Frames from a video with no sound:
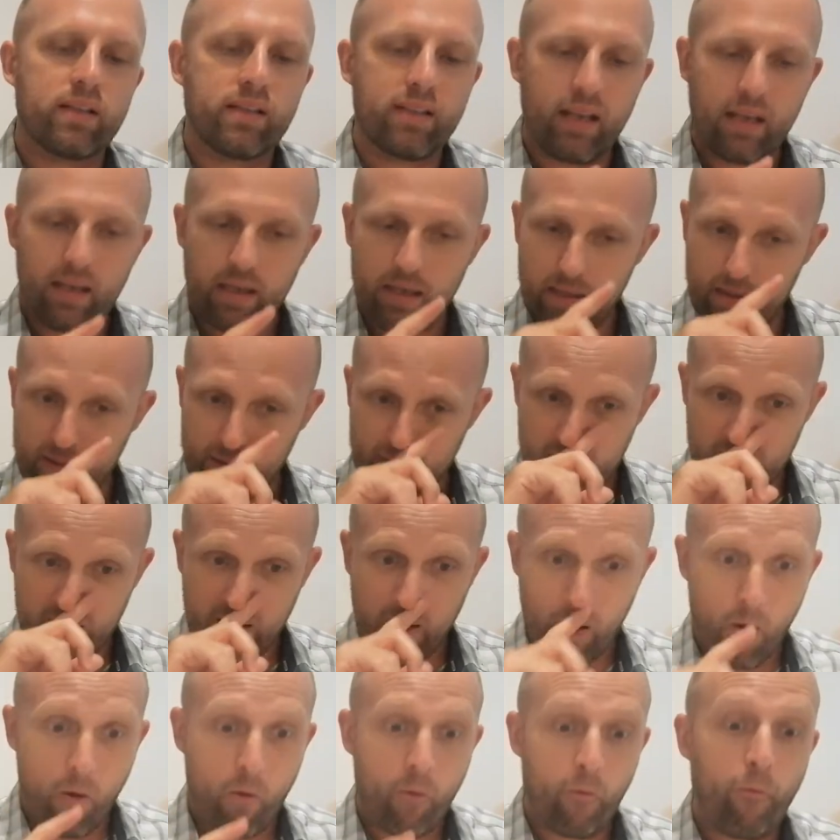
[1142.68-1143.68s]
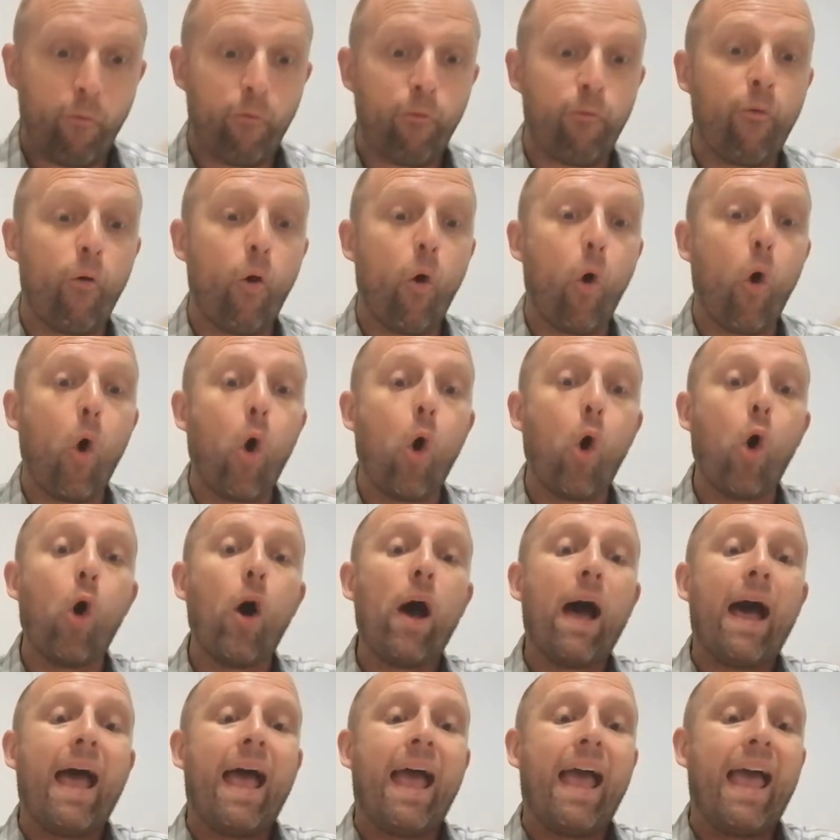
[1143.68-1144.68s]
descendants
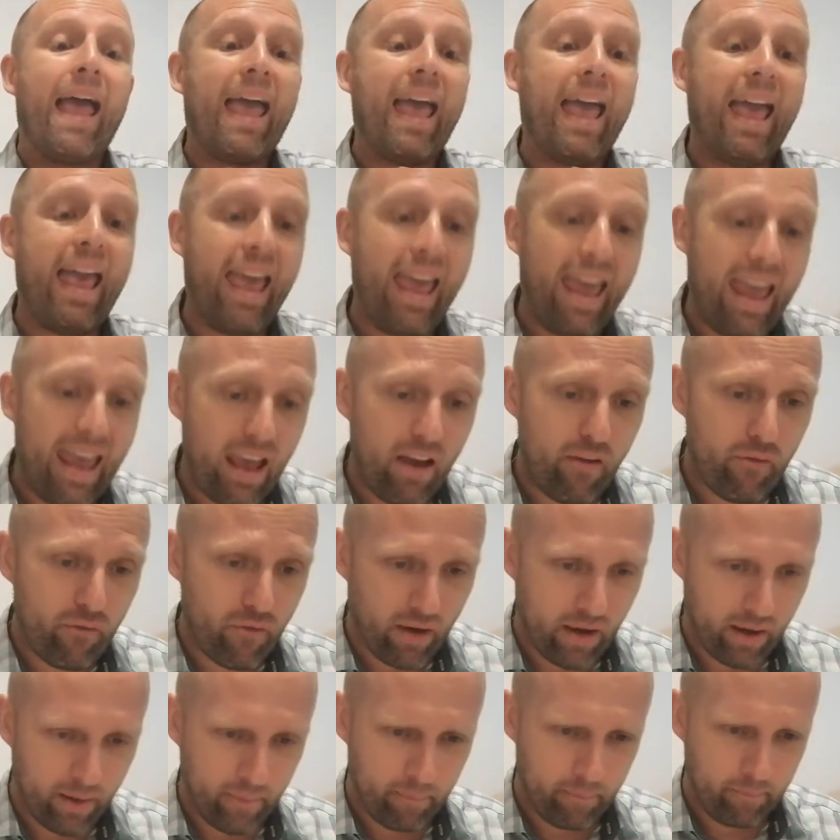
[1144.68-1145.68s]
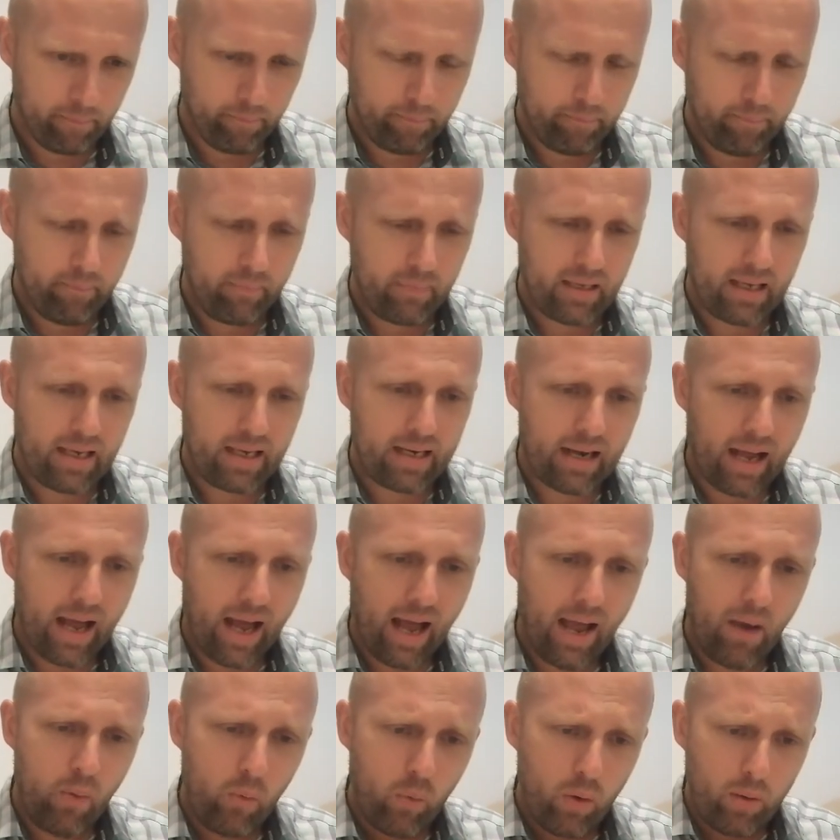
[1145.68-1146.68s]
forever, and
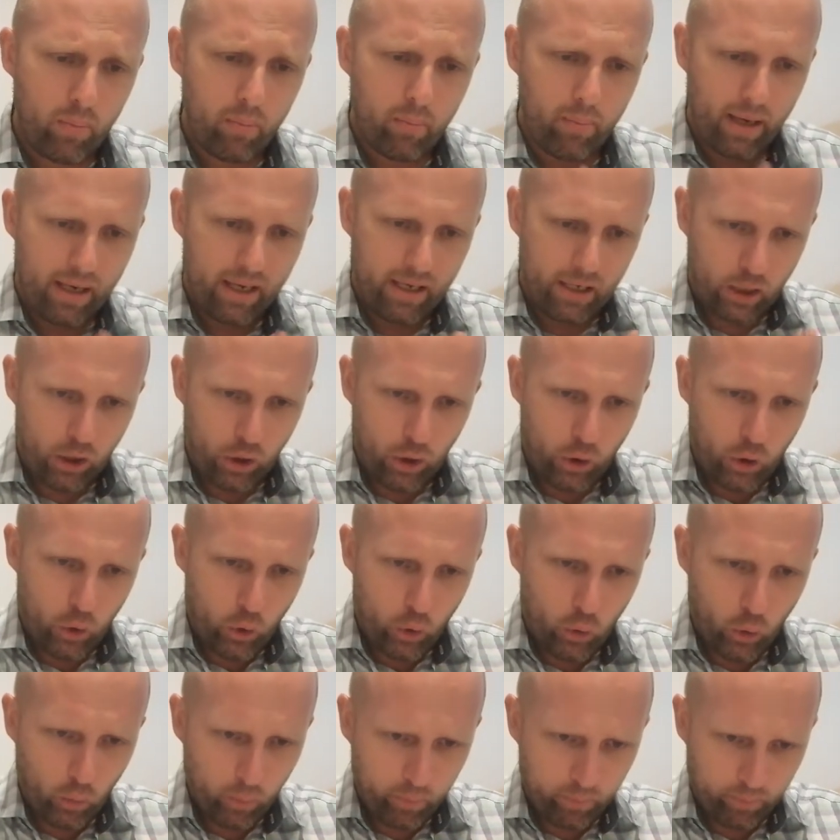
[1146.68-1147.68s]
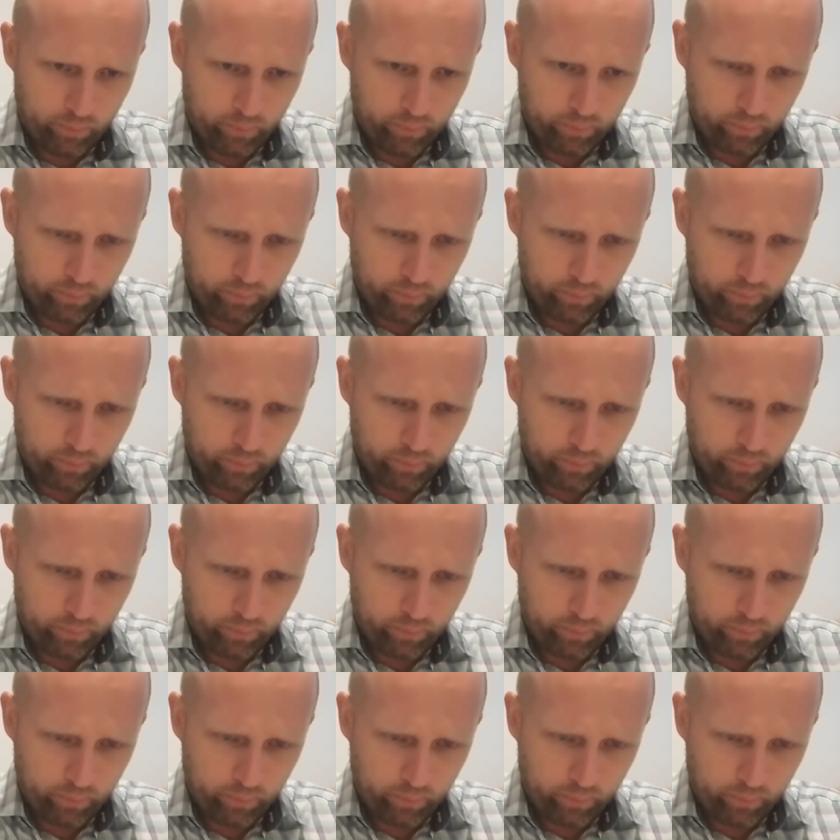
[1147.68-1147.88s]
I will make your